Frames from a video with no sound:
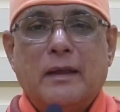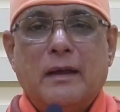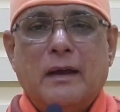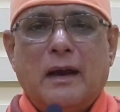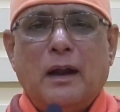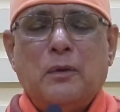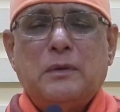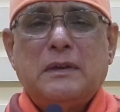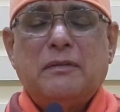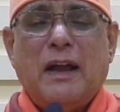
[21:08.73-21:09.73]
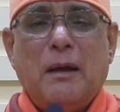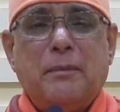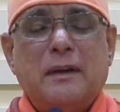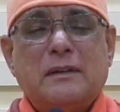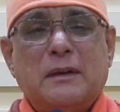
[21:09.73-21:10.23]
Clouds of
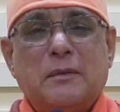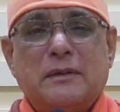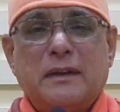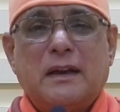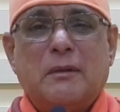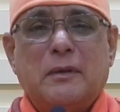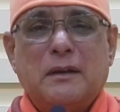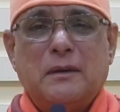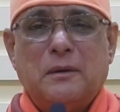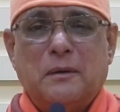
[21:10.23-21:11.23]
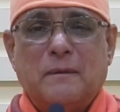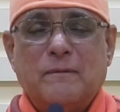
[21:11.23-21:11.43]
happiness and misery come and go.